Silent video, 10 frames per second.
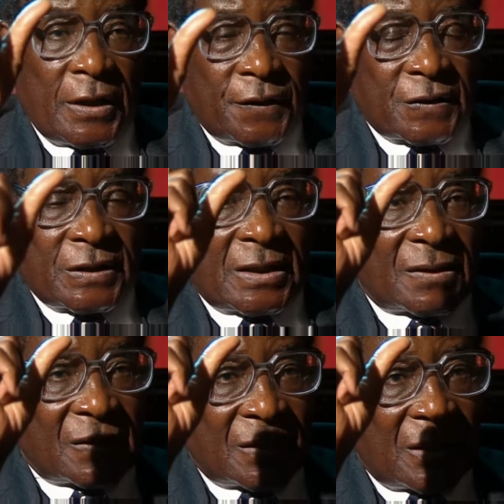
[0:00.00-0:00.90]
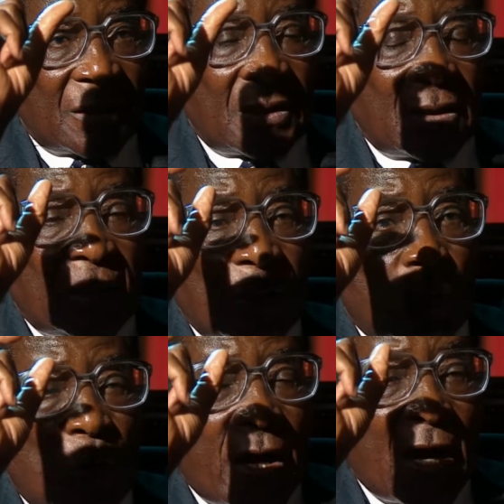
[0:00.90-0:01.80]
instance
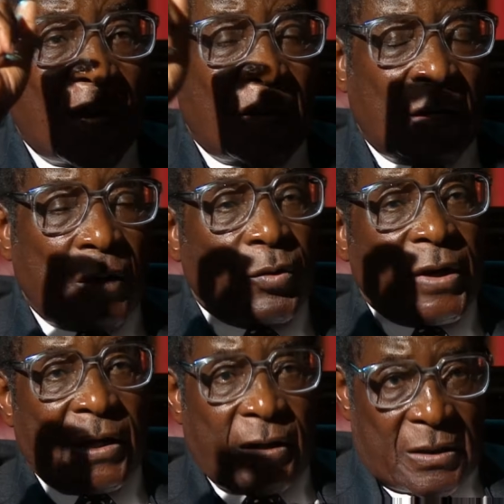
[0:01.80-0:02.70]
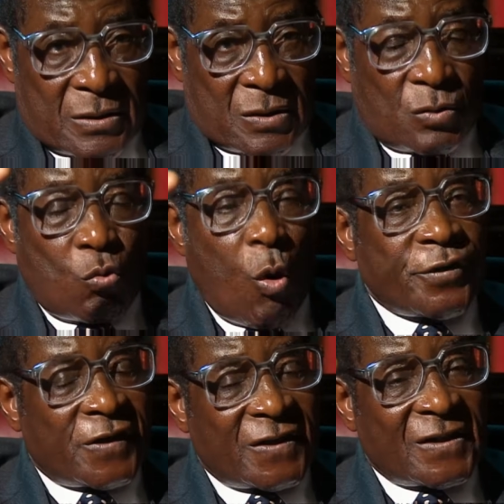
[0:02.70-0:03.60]
where we
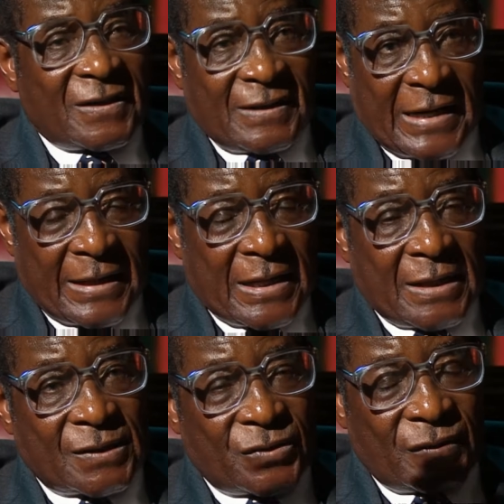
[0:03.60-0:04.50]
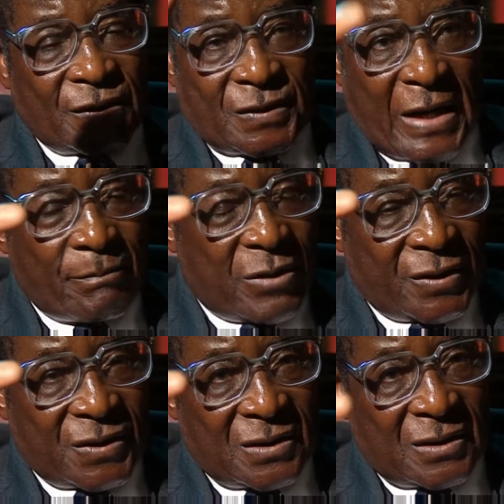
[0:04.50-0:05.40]
wanted tenders to
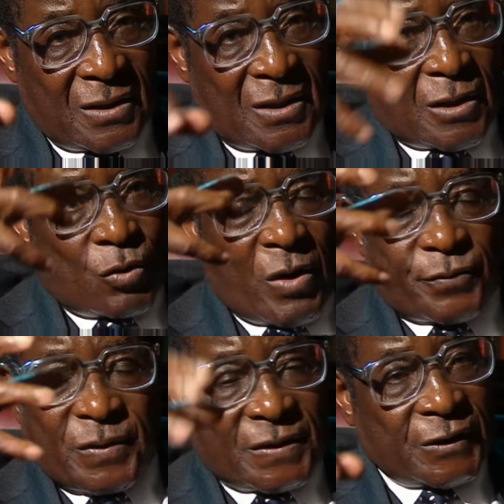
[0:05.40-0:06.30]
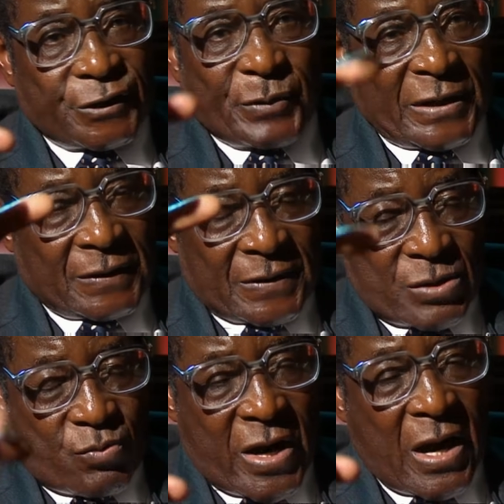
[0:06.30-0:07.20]
establish what participants they
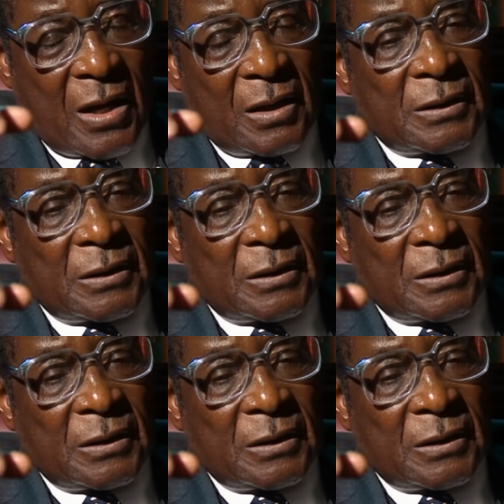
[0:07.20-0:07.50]
were,